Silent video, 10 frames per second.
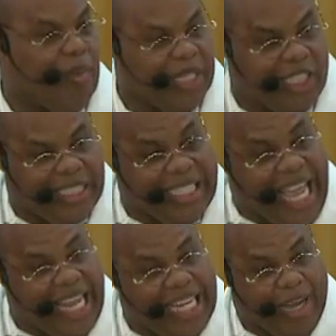I'm going to
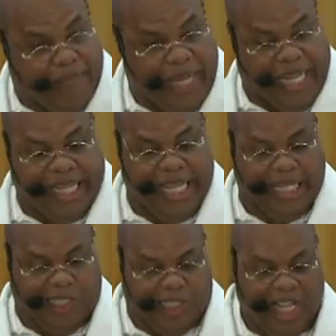stand up in
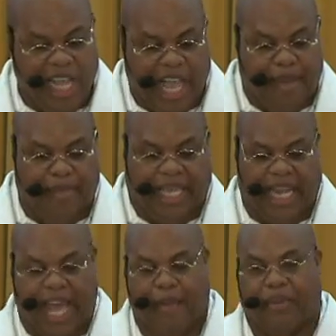this and make it
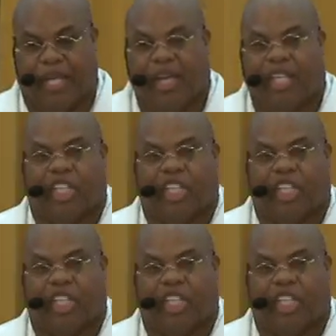happen?